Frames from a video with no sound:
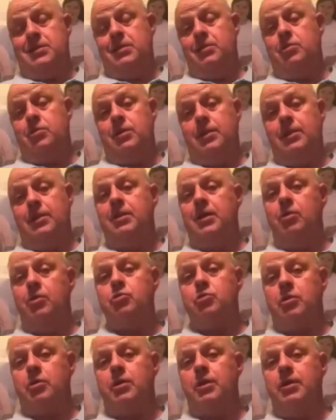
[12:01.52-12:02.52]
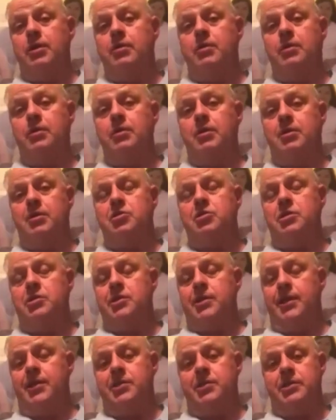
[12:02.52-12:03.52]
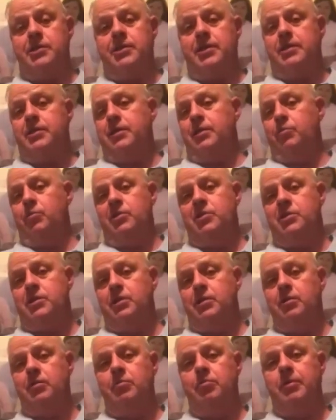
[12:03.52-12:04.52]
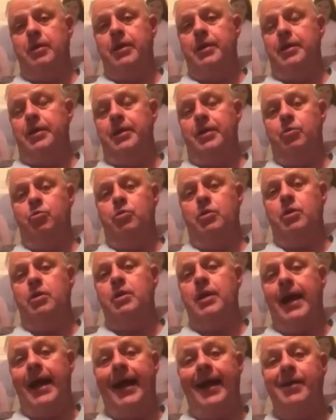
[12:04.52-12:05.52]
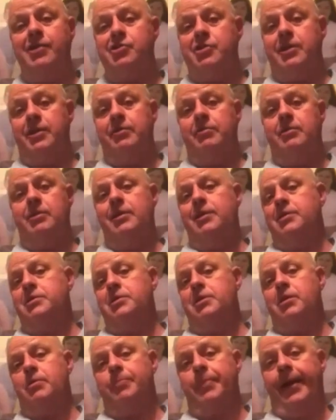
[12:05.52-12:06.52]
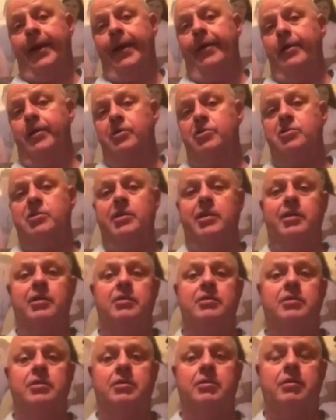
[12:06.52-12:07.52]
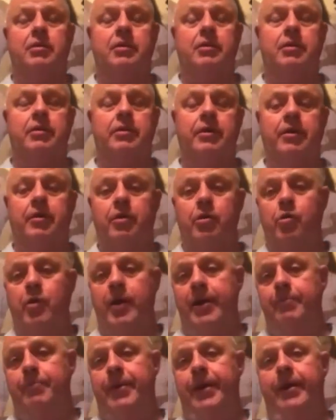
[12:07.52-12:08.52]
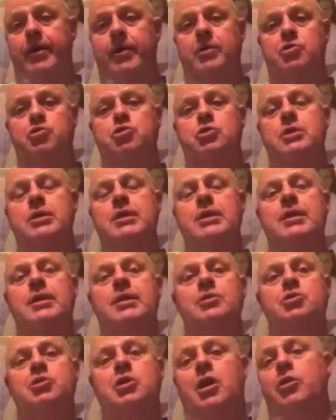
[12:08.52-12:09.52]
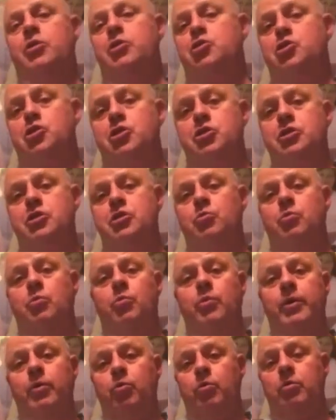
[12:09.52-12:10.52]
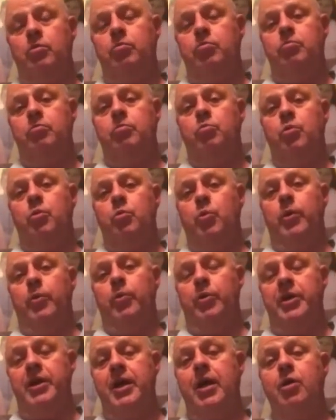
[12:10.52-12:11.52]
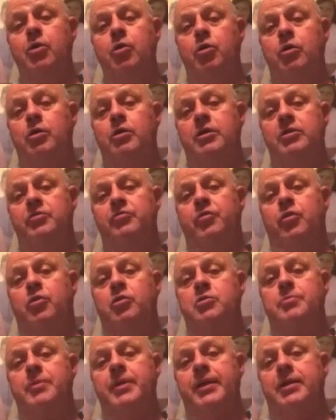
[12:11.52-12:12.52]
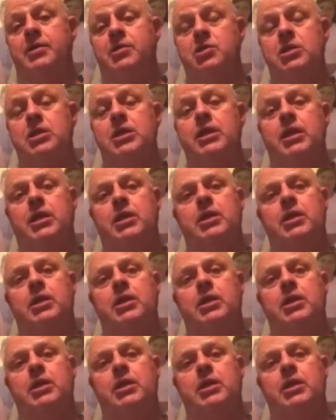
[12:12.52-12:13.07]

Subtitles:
think those are good suggestions. I think we still, good hygiene, things that our parents, things that our grandparents taught us to do when we were younger, as far as being sick.